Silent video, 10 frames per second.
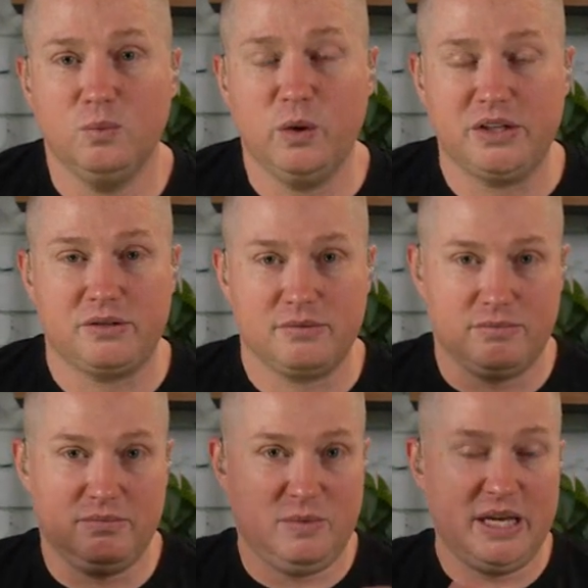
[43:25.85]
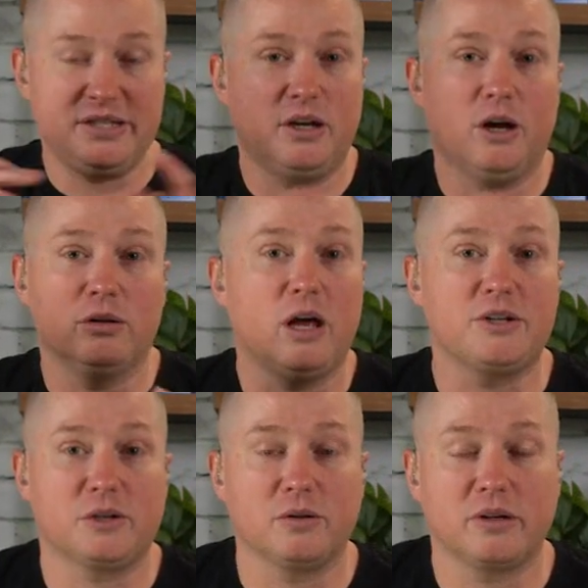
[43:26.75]
which isn't a
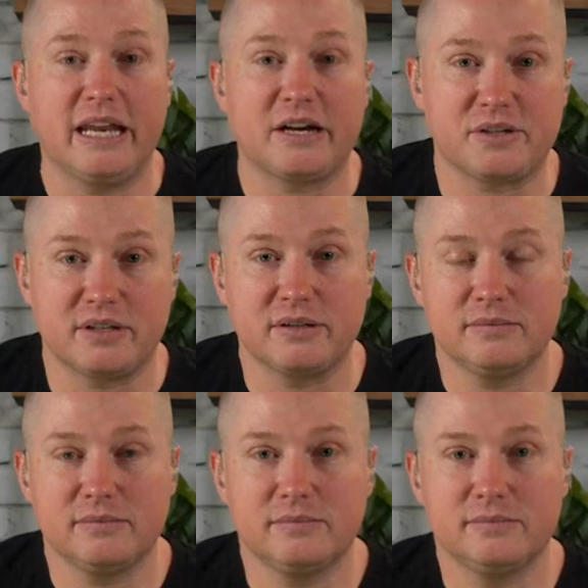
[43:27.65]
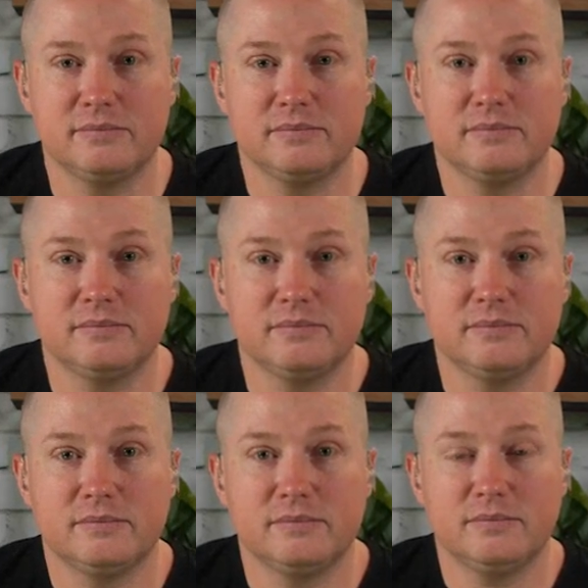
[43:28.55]
logical connection.
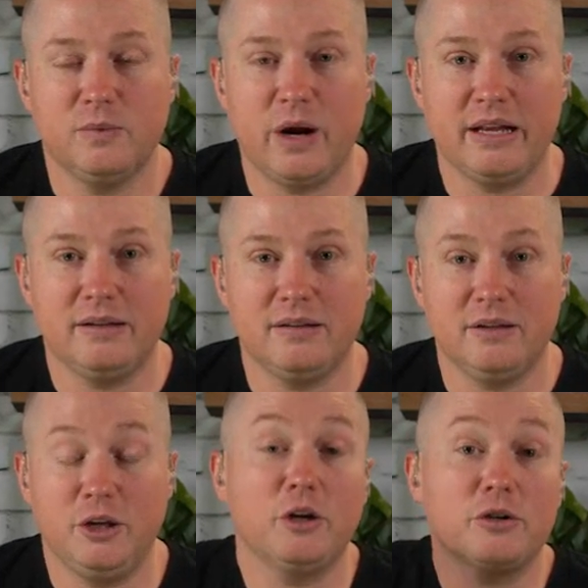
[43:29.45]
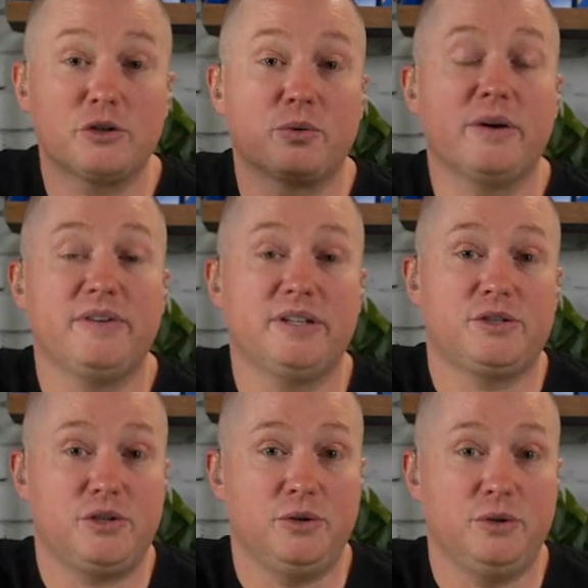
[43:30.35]
Right. Right. You're
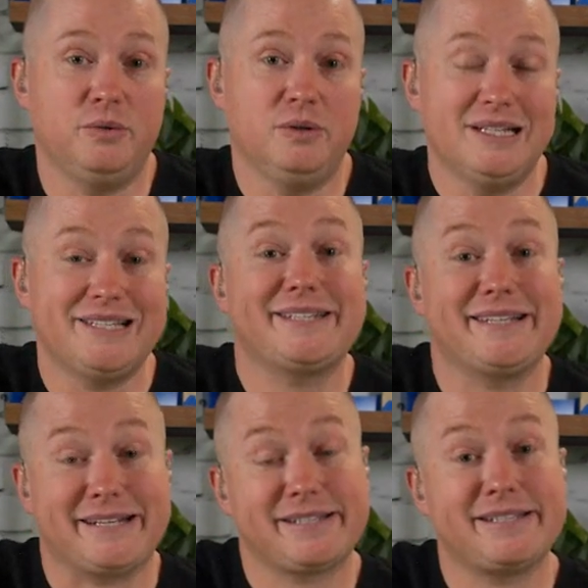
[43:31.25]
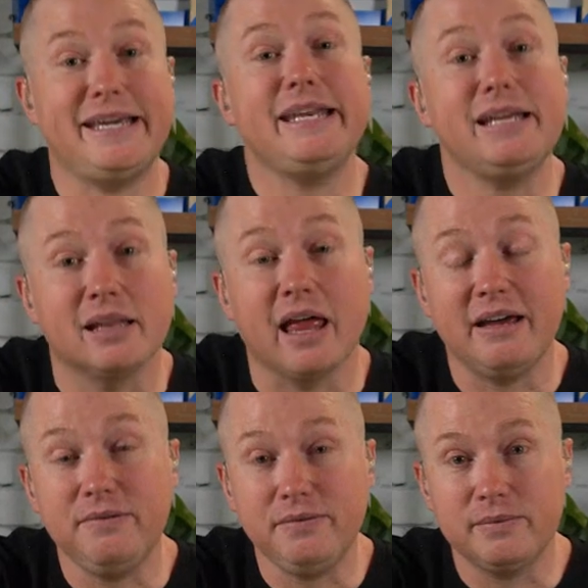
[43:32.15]
driven to succeed in
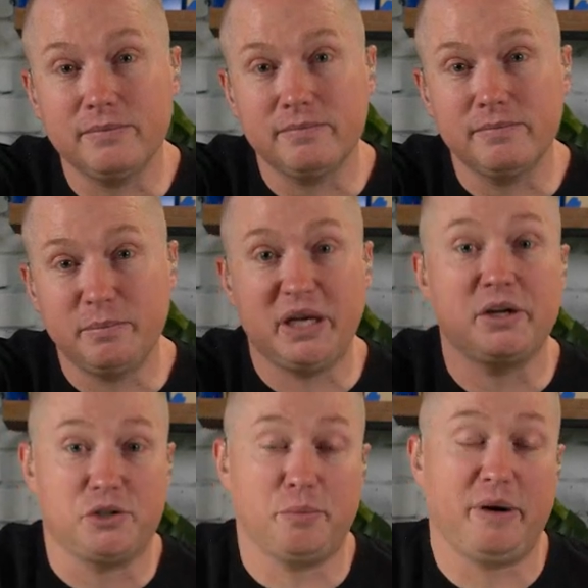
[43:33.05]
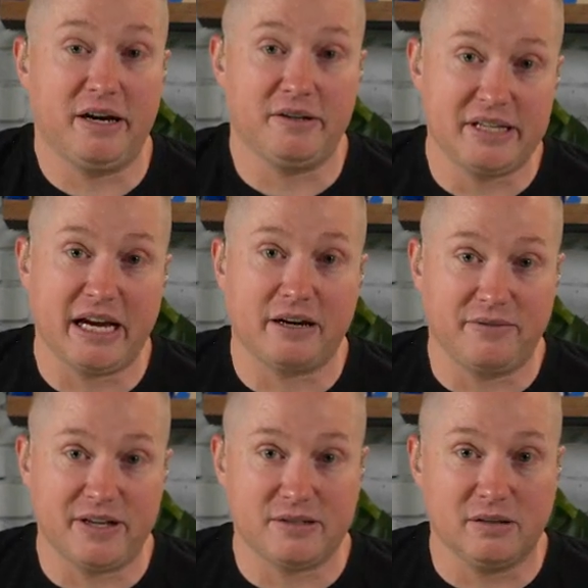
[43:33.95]
life because your parents
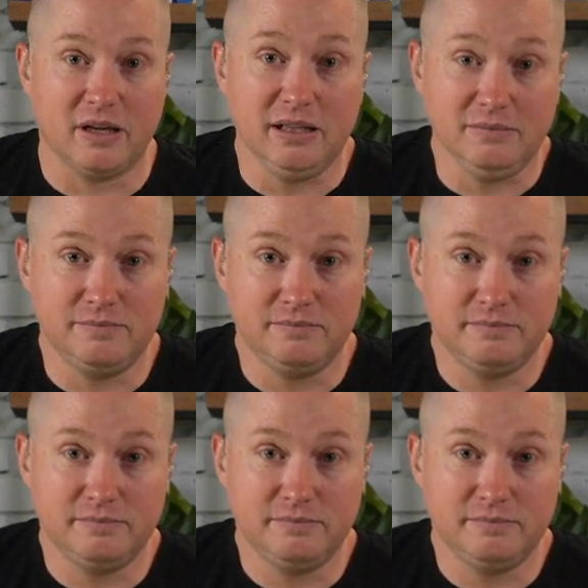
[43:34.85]
sacrificed a lot.